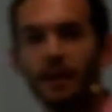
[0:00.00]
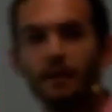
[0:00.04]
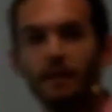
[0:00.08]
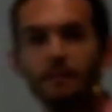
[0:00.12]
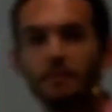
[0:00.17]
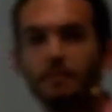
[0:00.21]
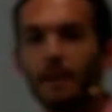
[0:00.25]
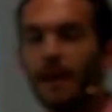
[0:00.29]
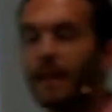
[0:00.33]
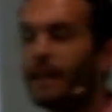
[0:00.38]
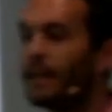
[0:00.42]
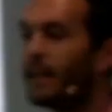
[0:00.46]

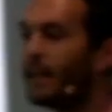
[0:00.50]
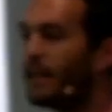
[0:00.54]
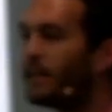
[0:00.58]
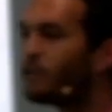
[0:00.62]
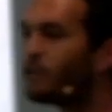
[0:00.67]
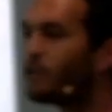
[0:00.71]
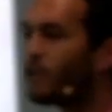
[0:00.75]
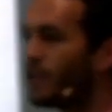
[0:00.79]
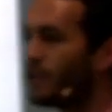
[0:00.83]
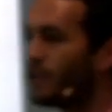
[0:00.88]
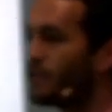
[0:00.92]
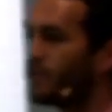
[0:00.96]
made his
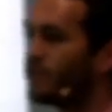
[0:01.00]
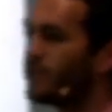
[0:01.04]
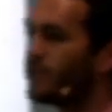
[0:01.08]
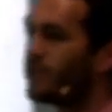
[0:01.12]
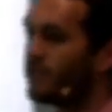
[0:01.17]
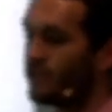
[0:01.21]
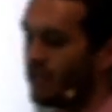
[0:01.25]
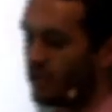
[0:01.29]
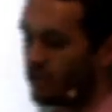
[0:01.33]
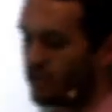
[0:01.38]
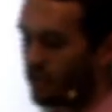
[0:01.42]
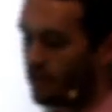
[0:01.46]
religious
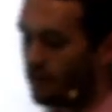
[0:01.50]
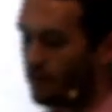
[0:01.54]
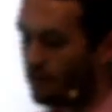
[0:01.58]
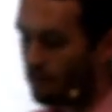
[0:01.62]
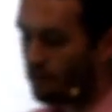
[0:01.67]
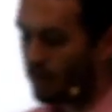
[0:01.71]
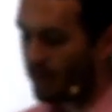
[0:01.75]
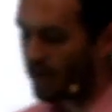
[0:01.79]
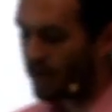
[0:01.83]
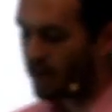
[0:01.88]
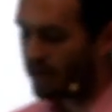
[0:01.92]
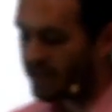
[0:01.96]
decision
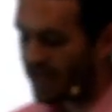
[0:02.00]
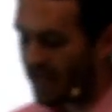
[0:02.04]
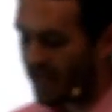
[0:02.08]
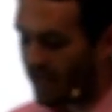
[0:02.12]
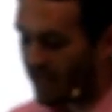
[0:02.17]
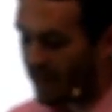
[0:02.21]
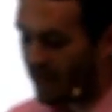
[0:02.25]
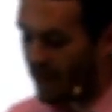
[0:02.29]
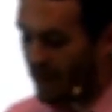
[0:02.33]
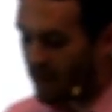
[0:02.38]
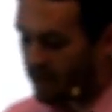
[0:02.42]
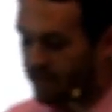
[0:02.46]
because he
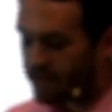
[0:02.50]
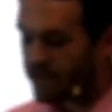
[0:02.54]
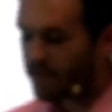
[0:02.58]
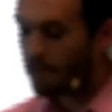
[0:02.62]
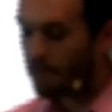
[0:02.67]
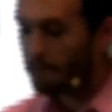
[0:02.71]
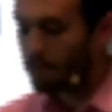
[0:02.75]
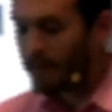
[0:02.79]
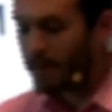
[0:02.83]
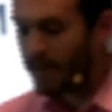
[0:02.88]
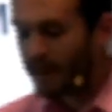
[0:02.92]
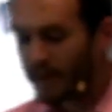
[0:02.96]

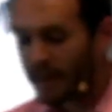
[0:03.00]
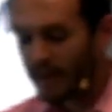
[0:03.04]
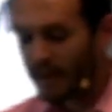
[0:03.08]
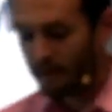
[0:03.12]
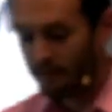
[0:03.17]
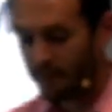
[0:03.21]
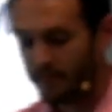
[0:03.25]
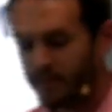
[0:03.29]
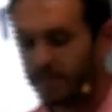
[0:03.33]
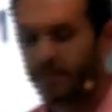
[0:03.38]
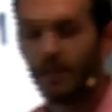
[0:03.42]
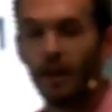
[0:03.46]
submitted
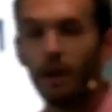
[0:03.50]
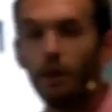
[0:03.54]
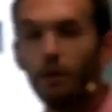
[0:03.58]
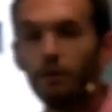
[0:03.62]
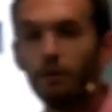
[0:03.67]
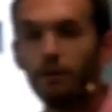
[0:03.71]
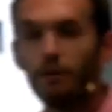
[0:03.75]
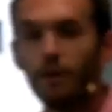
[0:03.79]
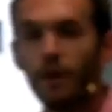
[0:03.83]
himself